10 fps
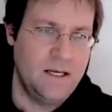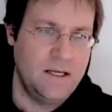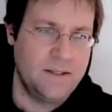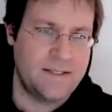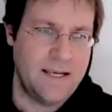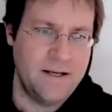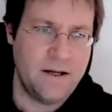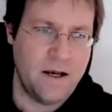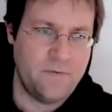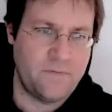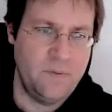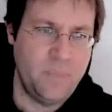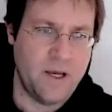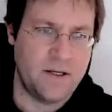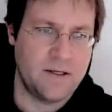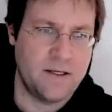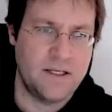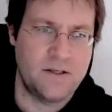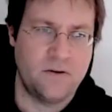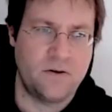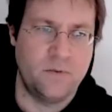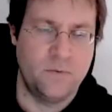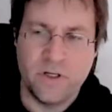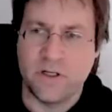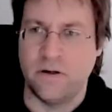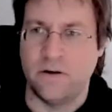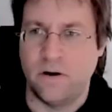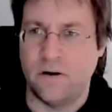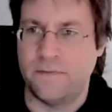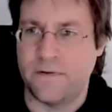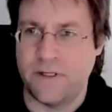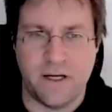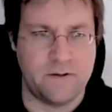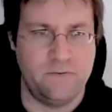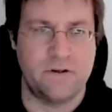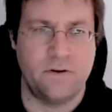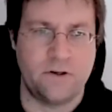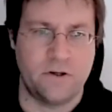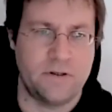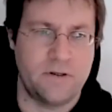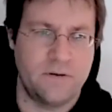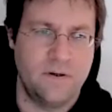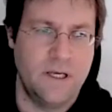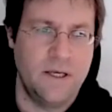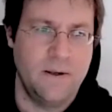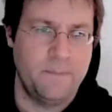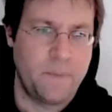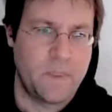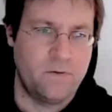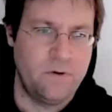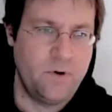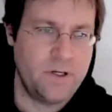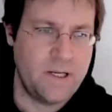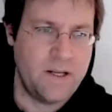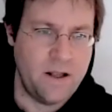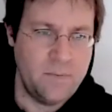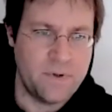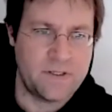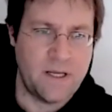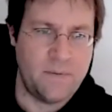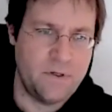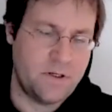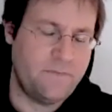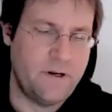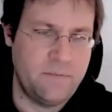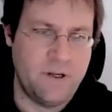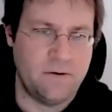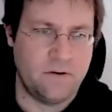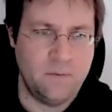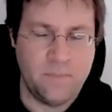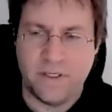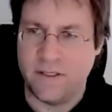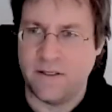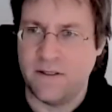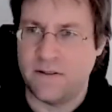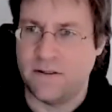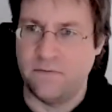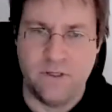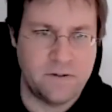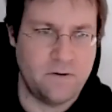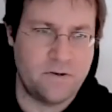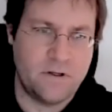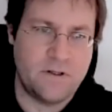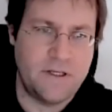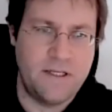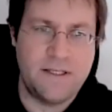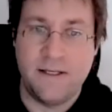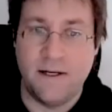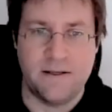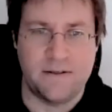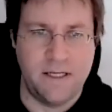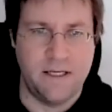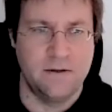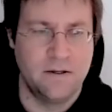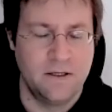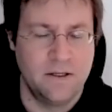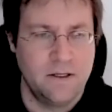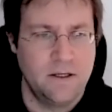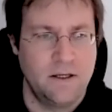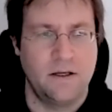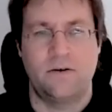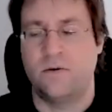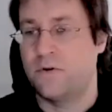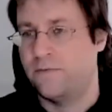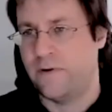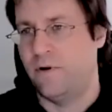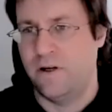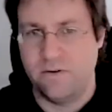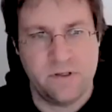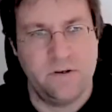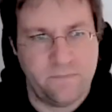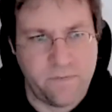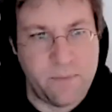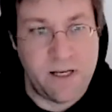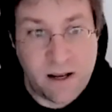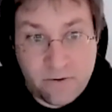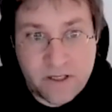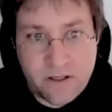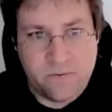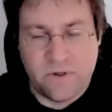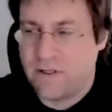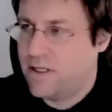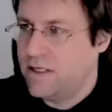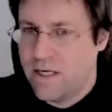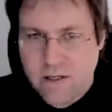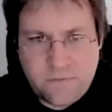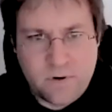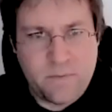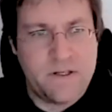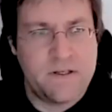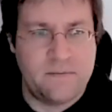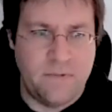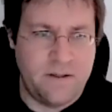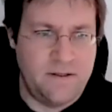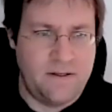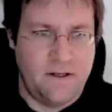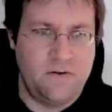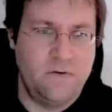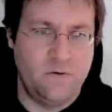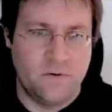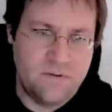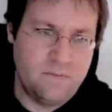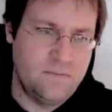The second kind of impact is on the community of CLS researchers. The report can help establish the fundamental competencies that researchers in CLS need in terms of familiarity with key data formats, methods, and tools.